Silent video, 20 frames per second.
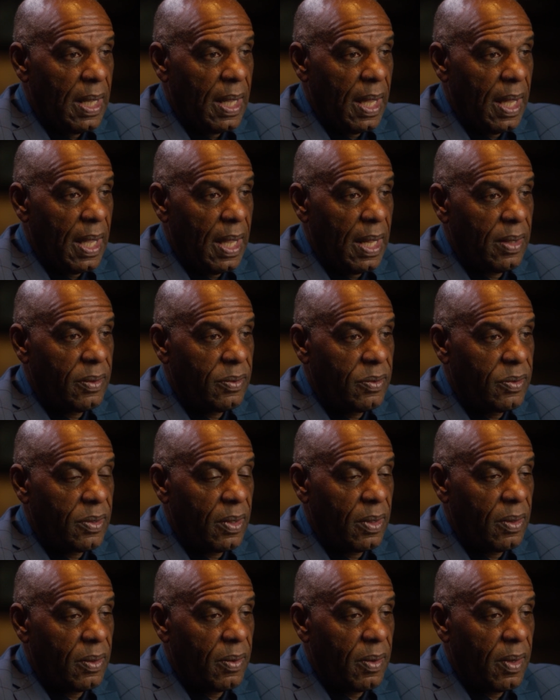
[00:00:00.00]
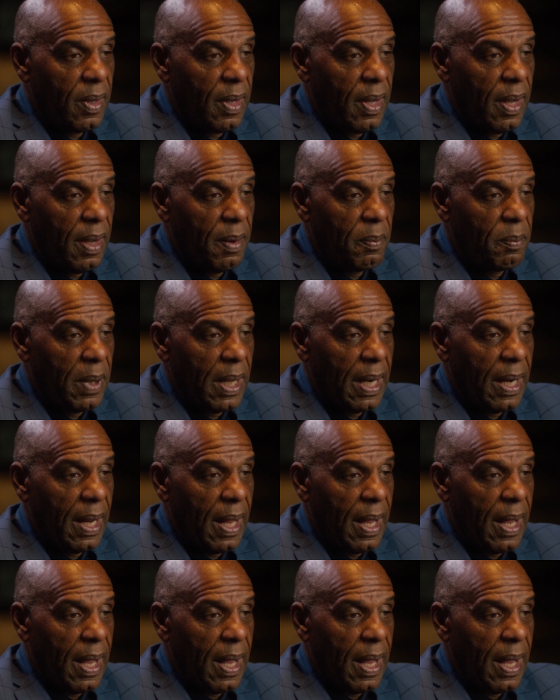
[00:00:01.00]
And so, but